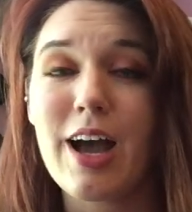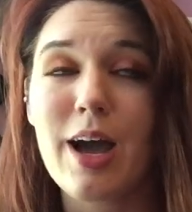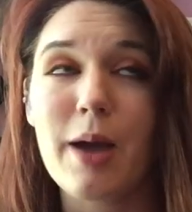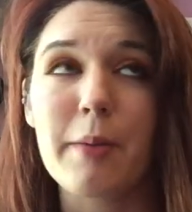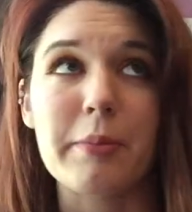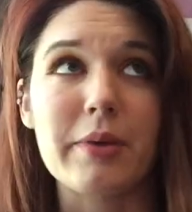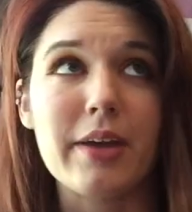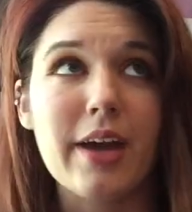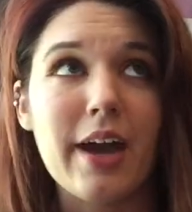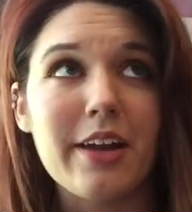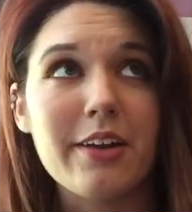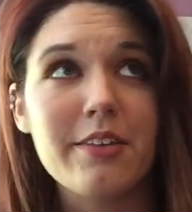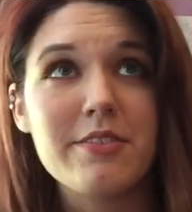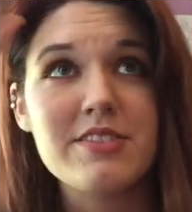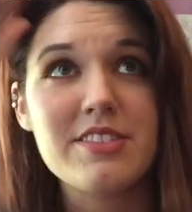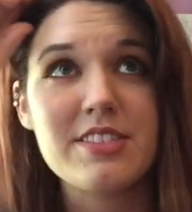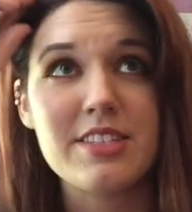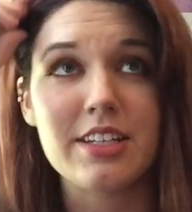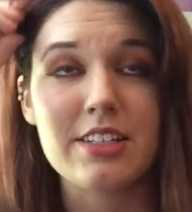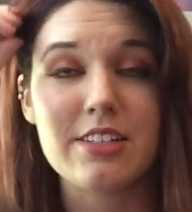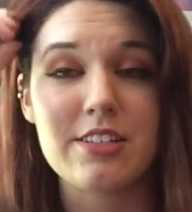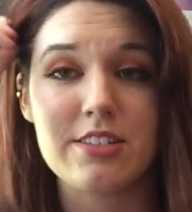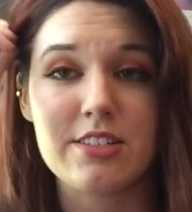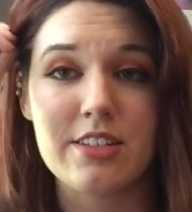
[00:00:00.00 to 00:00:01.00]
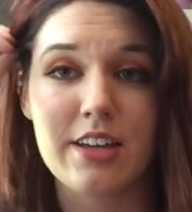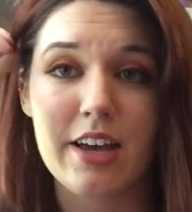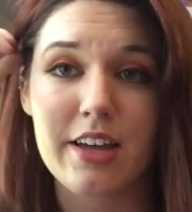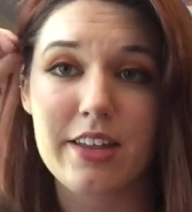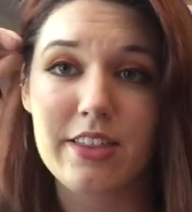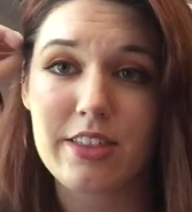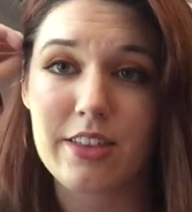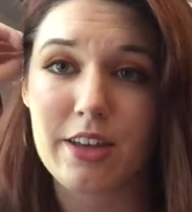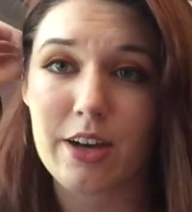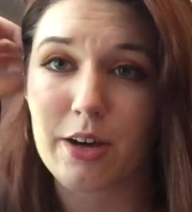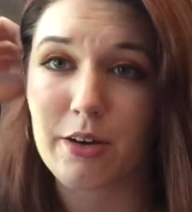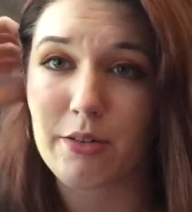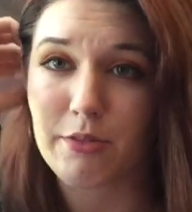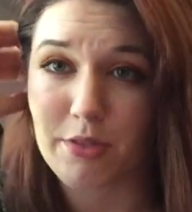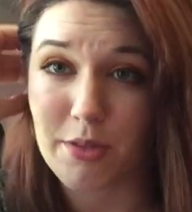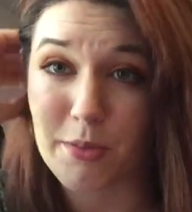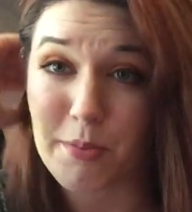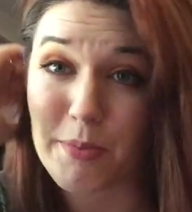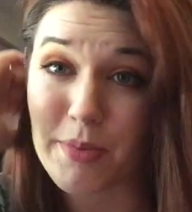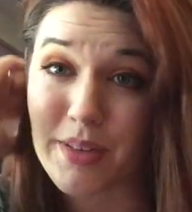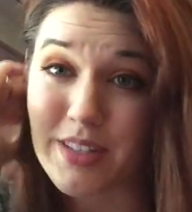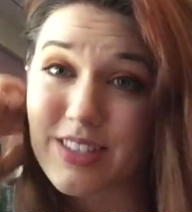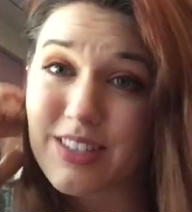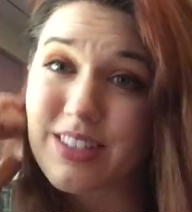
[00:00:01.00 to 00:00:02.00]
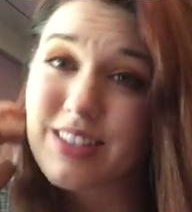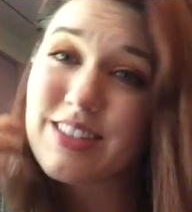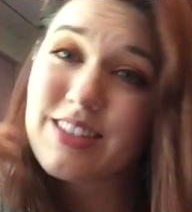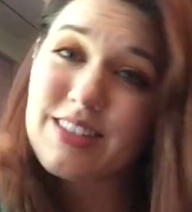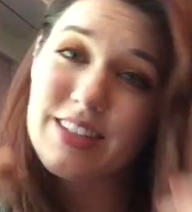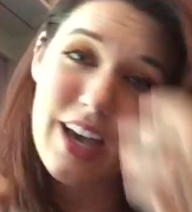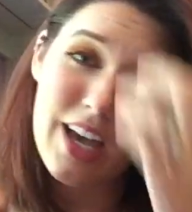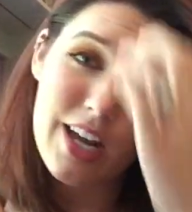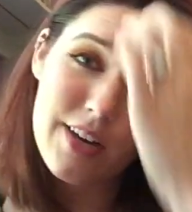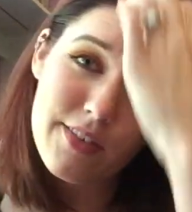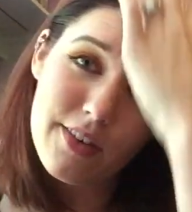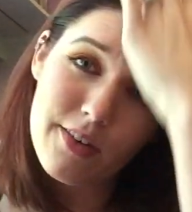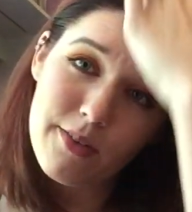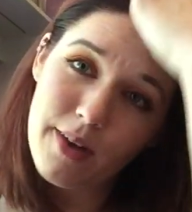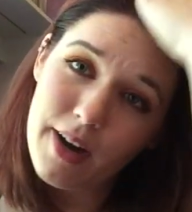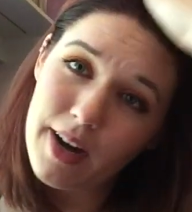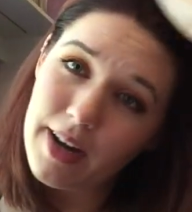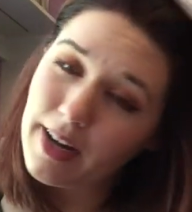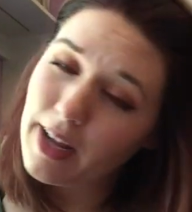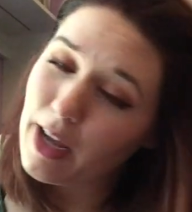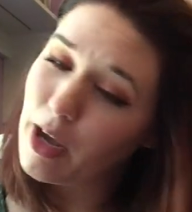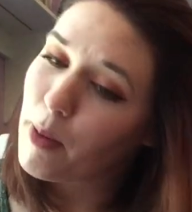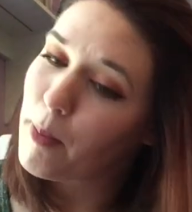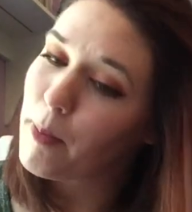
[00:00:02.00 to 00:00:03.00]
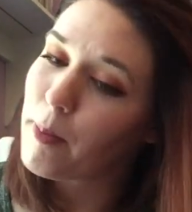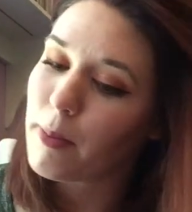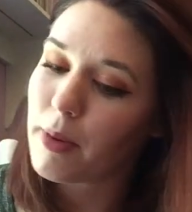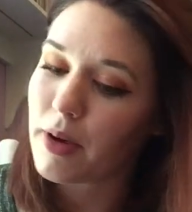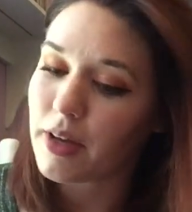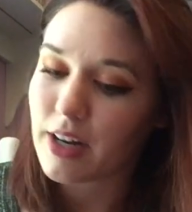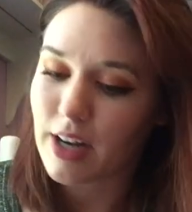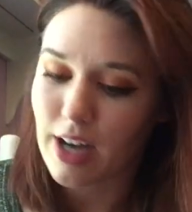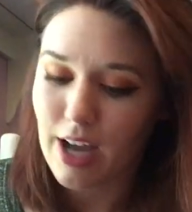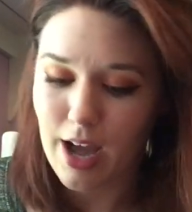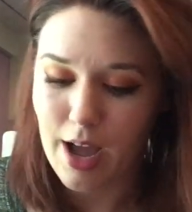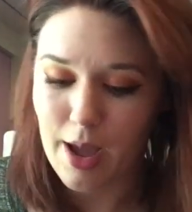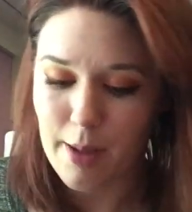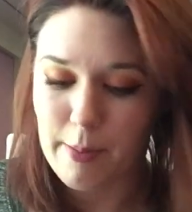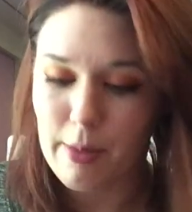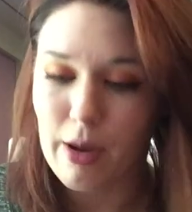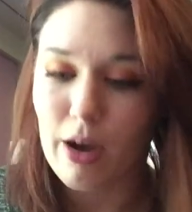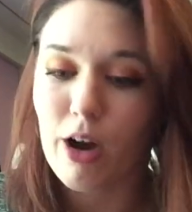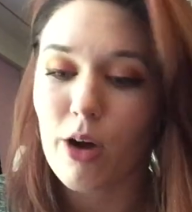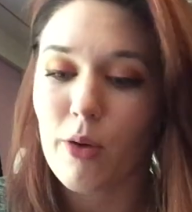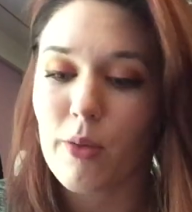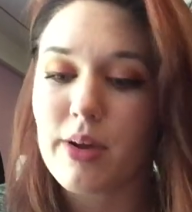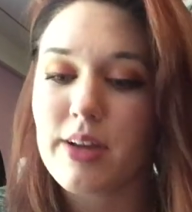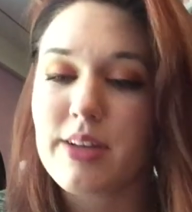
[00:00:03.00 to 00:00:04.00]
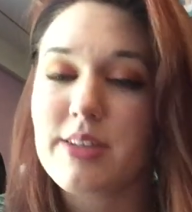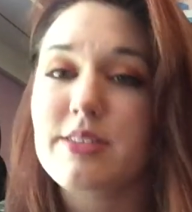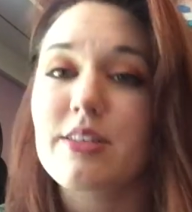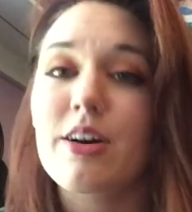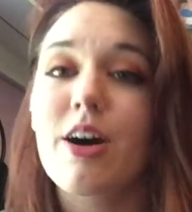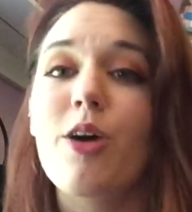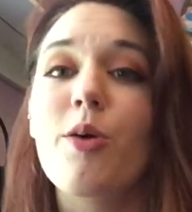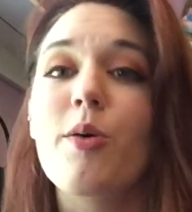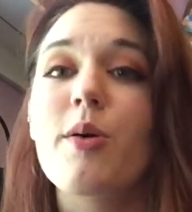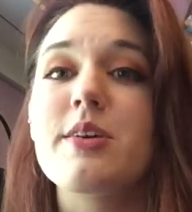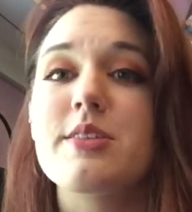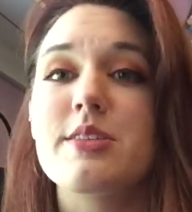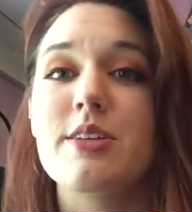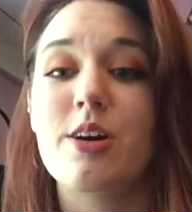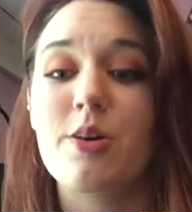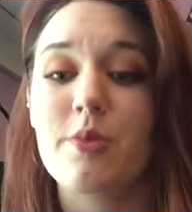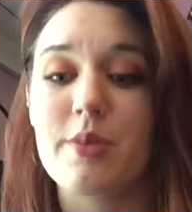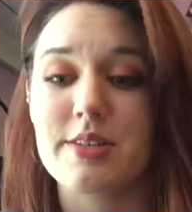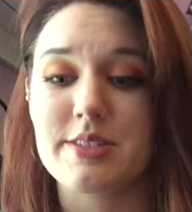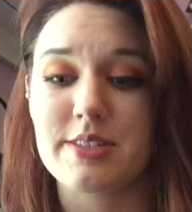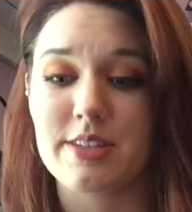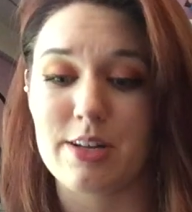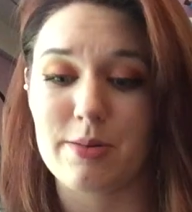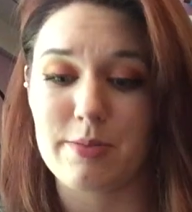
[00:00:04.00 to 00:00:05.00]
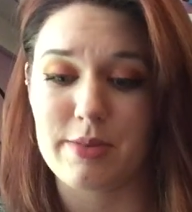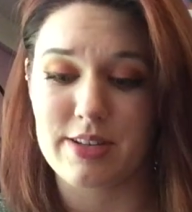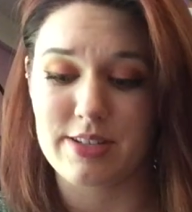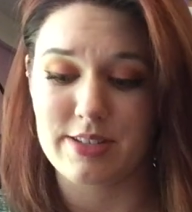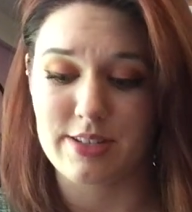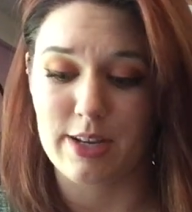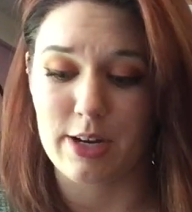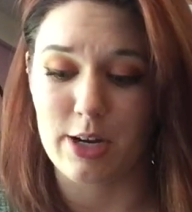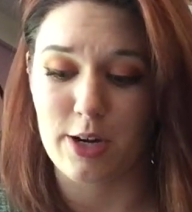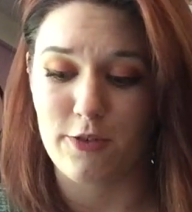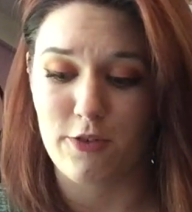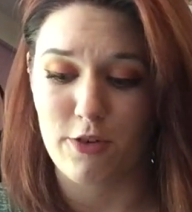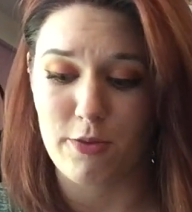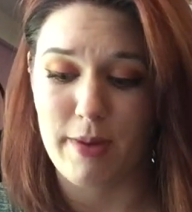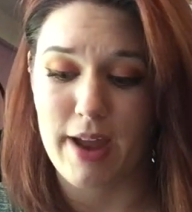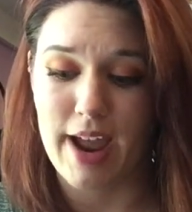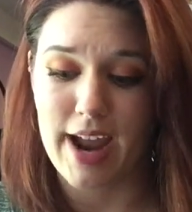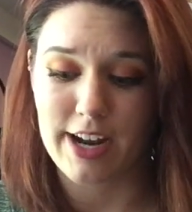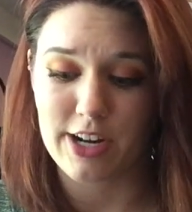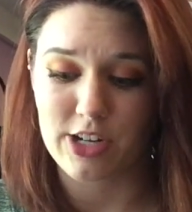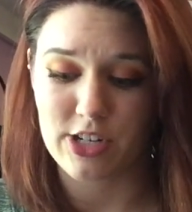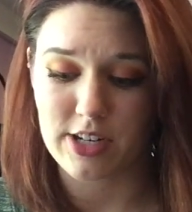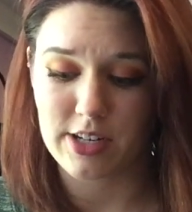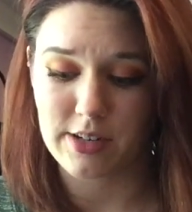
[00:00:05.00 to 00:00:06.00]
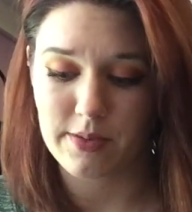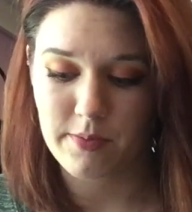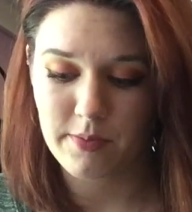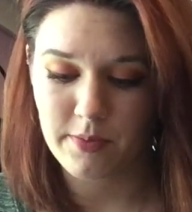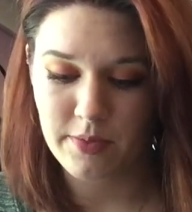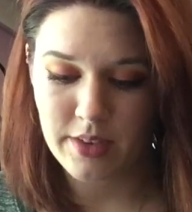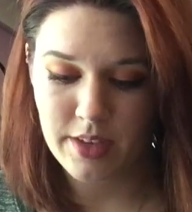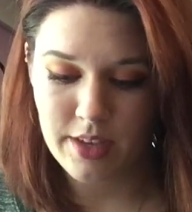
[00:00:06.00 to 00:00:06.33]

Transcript: I'm kind of sick to death of the business side of it right now, but I'm always gonna be a sucker for packaging.